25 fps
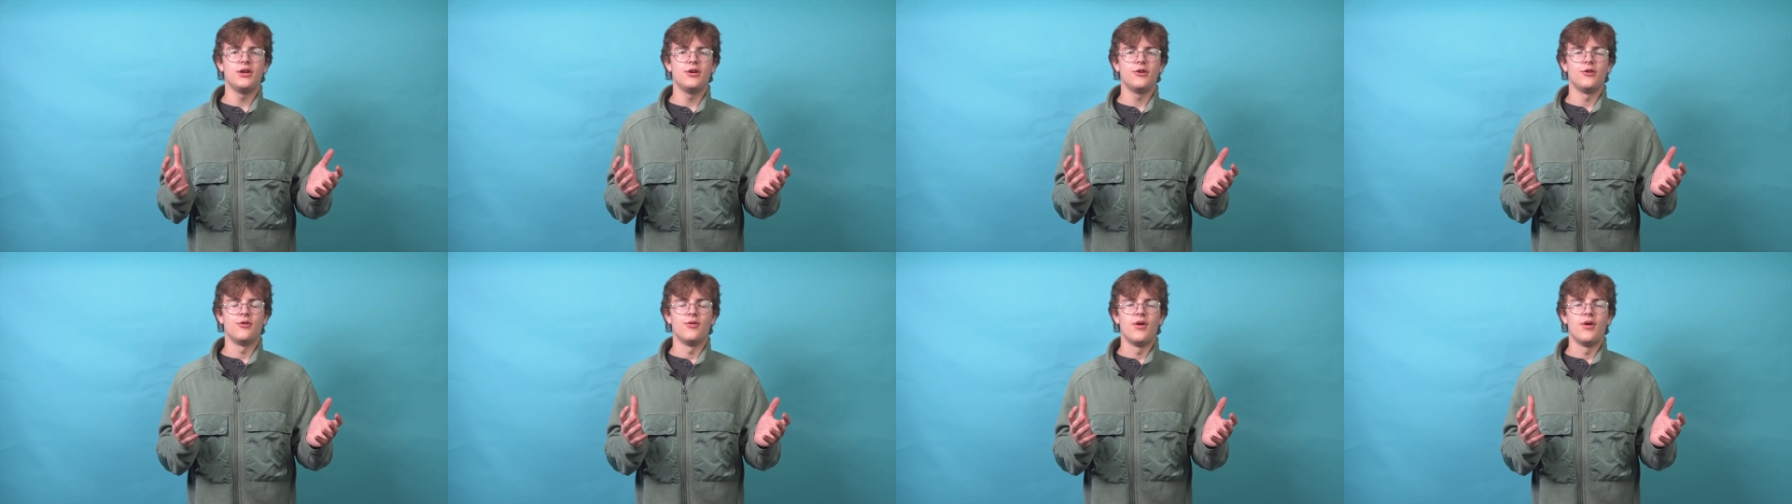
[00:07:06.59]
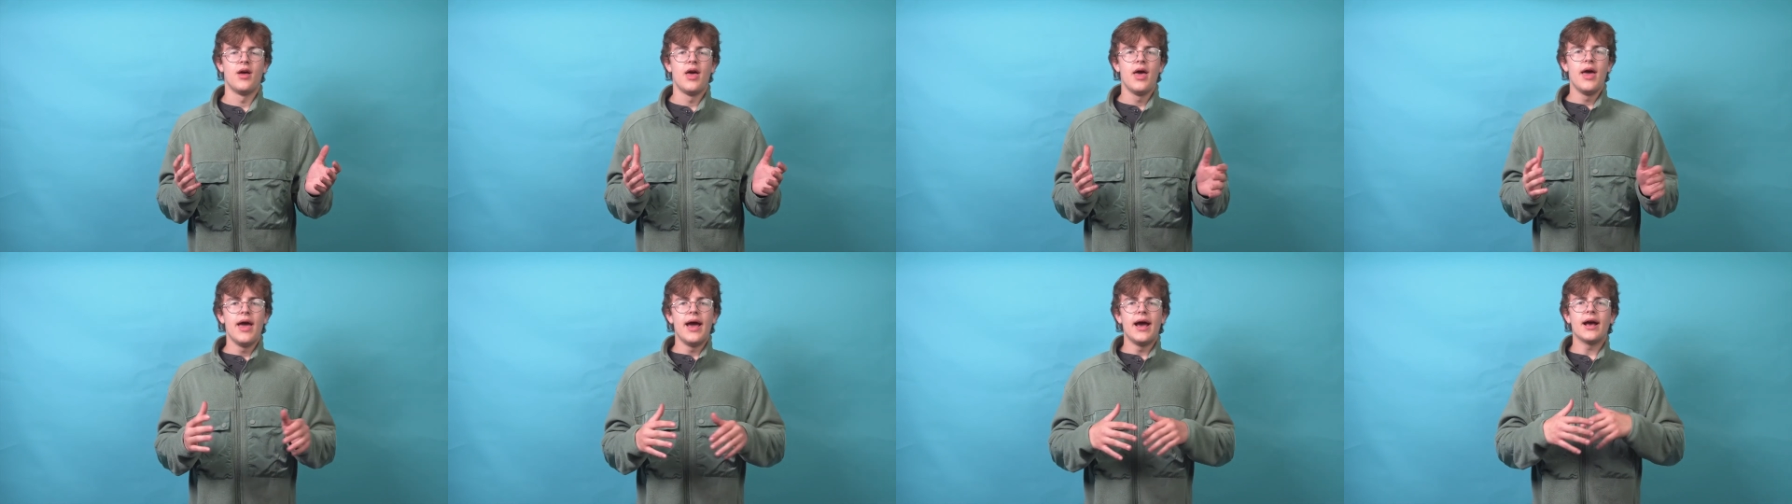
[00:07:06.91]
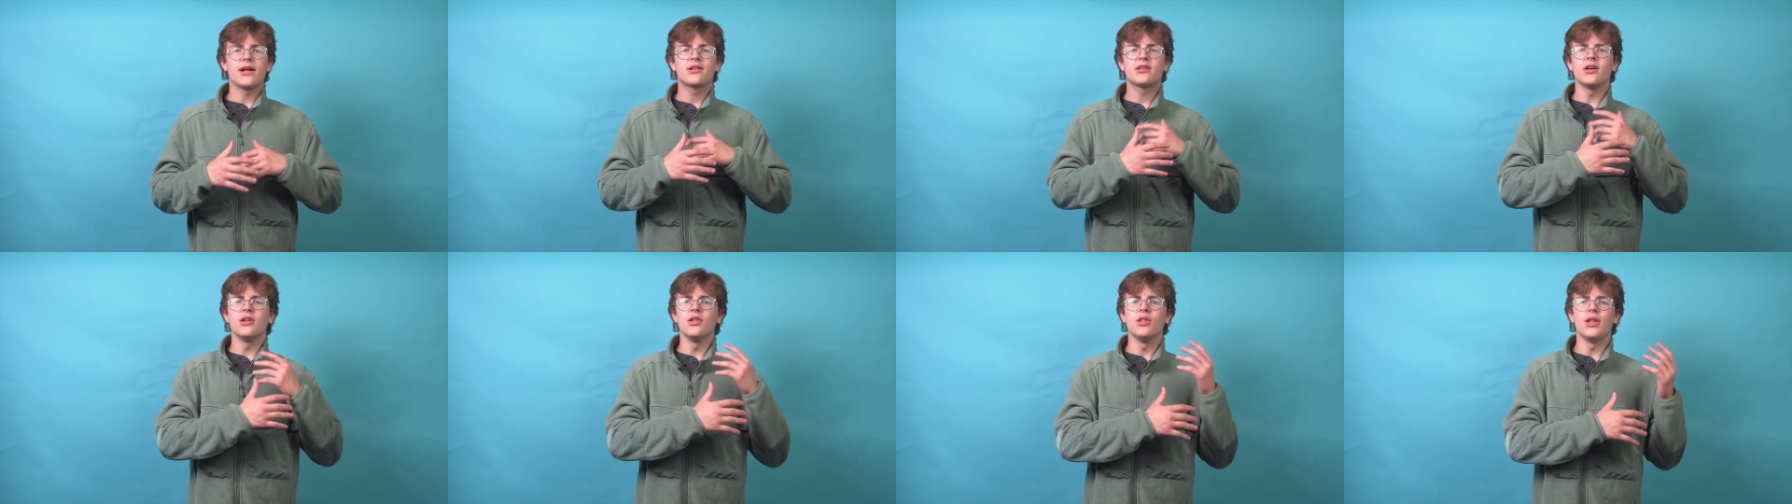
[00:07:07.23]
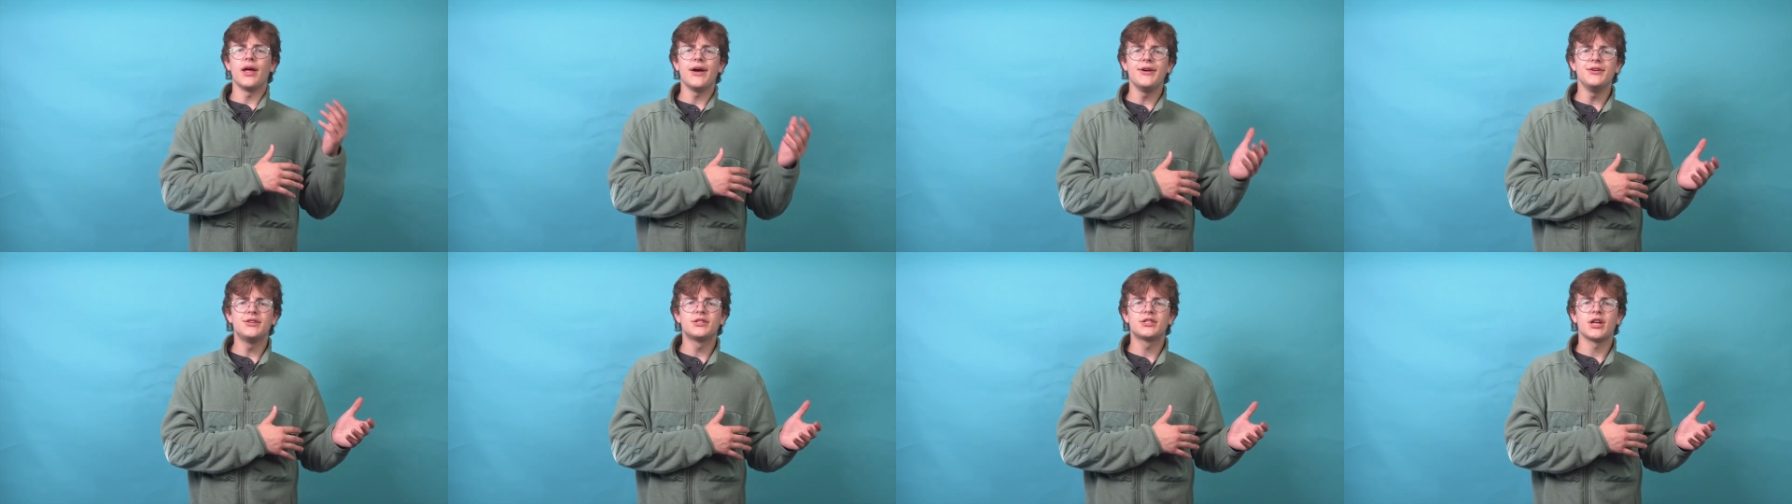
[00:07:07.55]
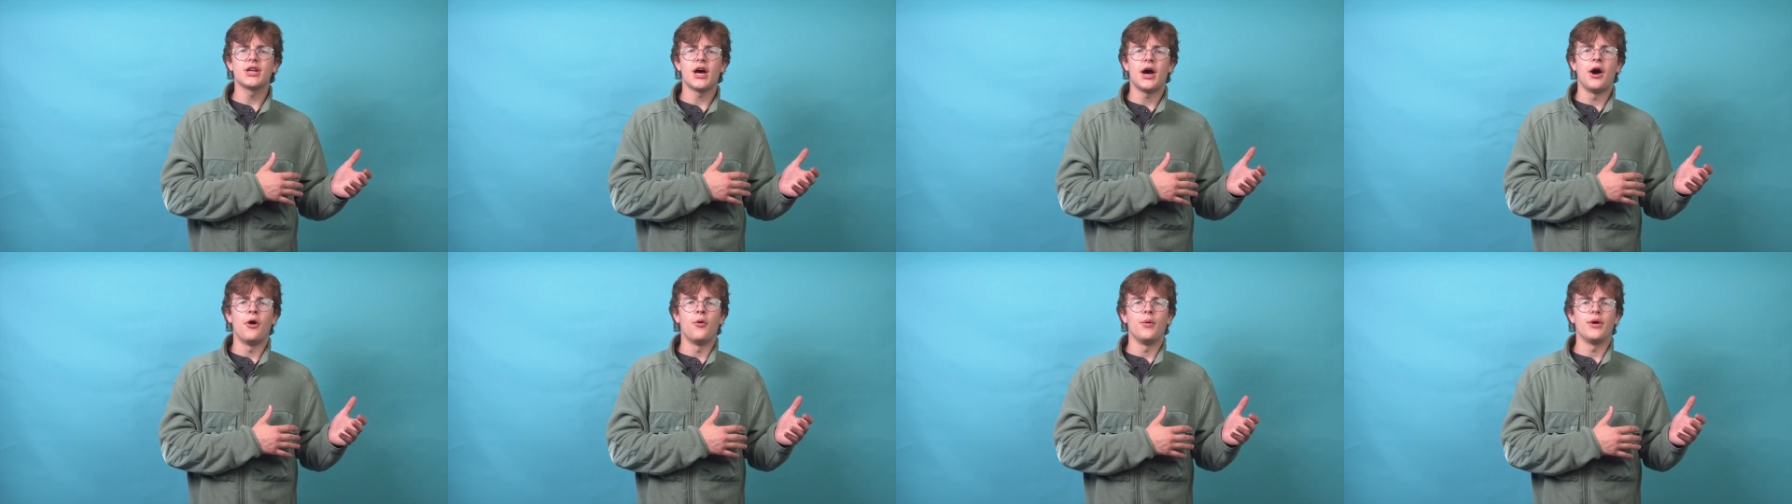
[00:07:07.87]
do, it's a
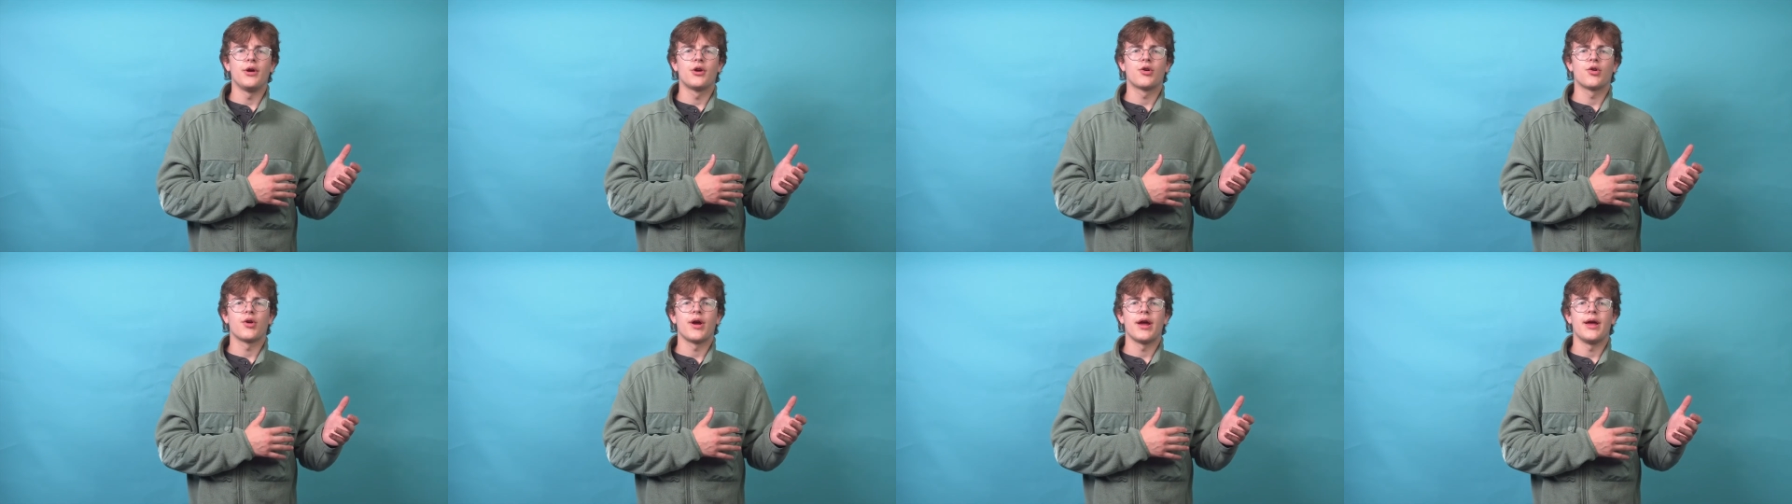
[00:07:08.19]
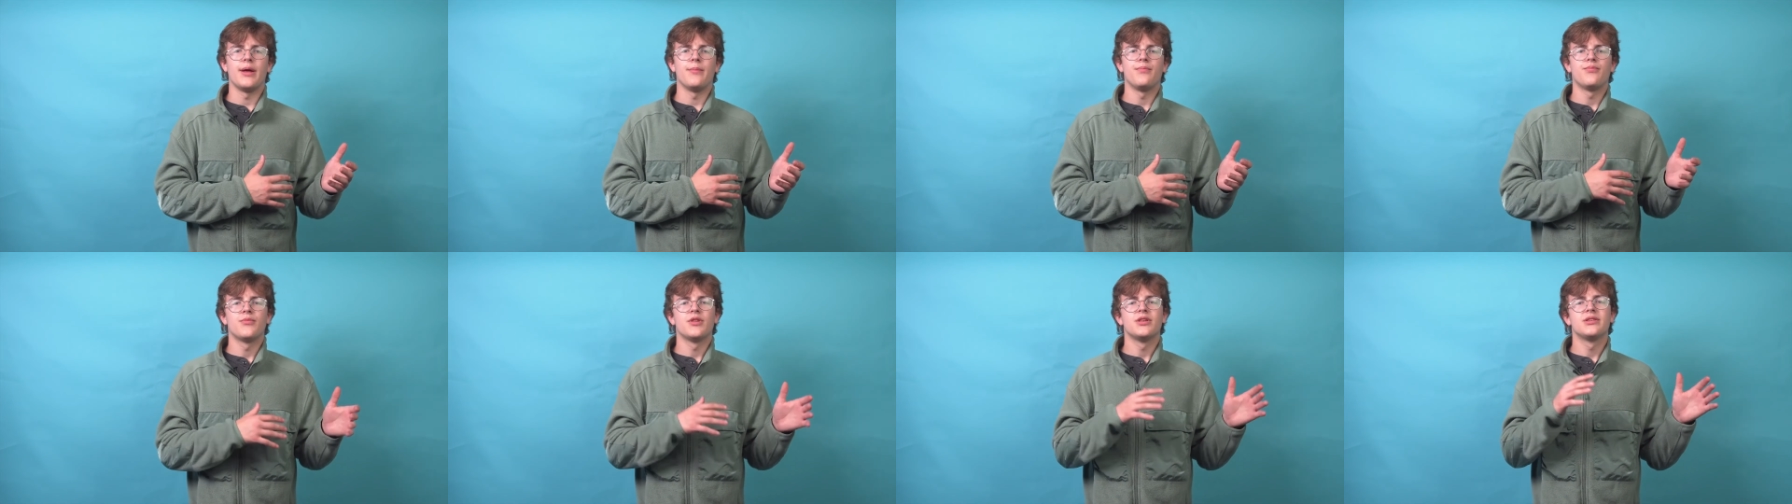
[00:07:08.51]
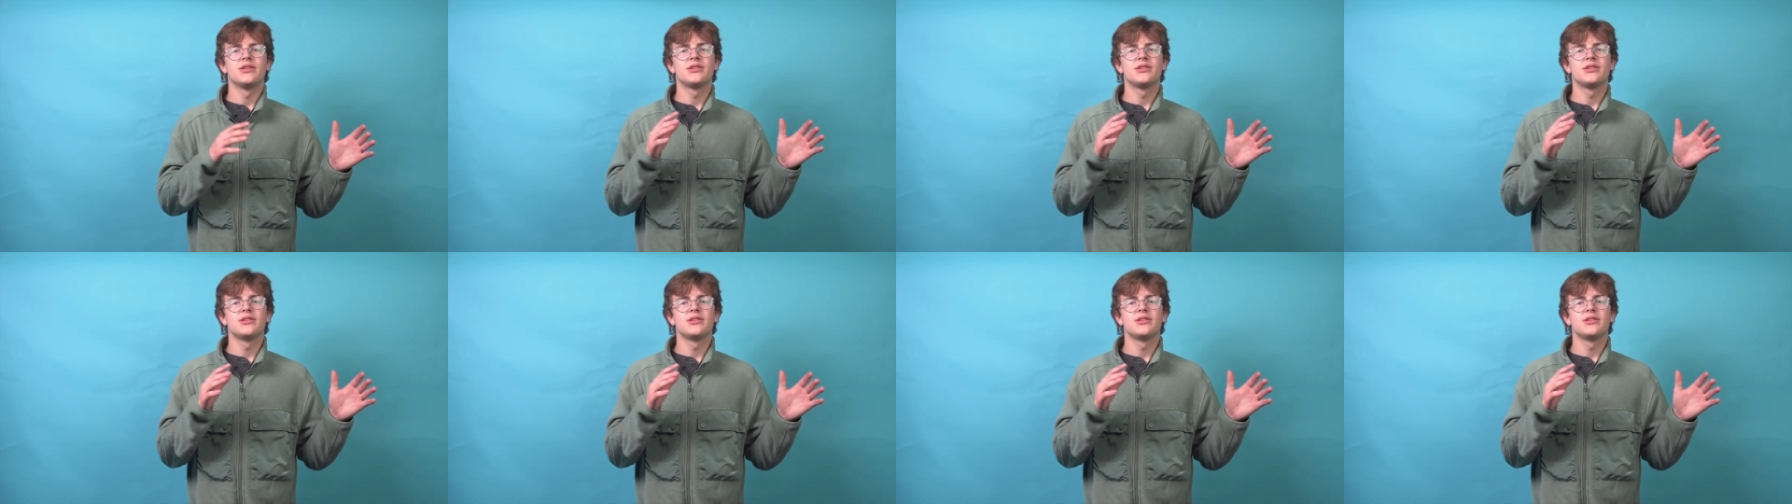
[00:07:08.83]
lifestyle we create.